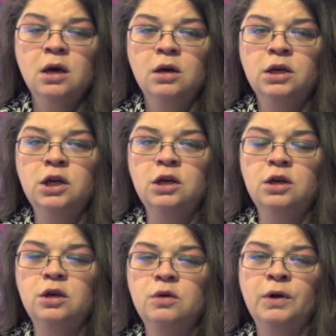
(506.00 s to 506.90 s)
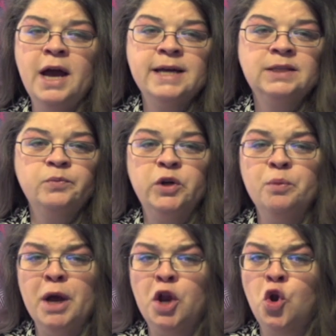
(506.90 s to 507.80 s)
He would ask me to
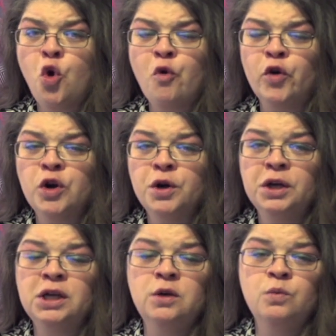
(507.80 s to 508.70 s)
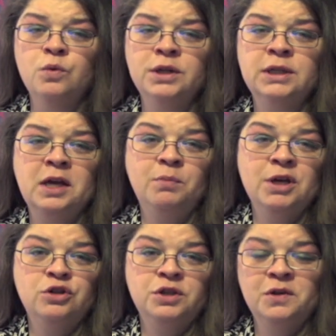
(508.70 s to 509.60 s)
bend over. He would take
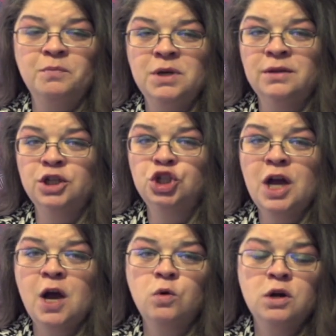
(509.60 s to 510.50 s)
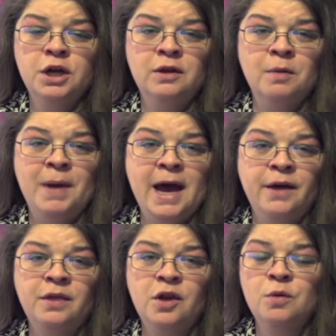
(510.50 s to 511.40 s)
pictures of me in the shower, in the
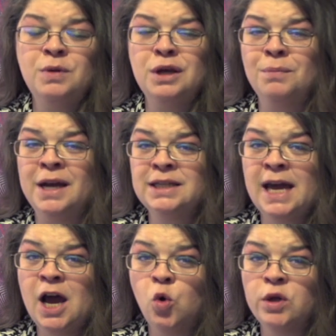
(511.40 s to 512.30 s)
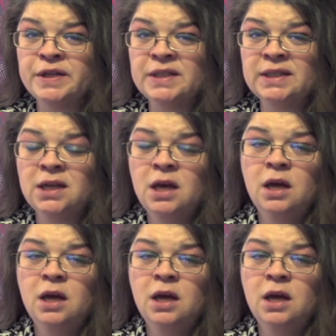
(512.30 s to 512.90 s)
bathtub, in my towels.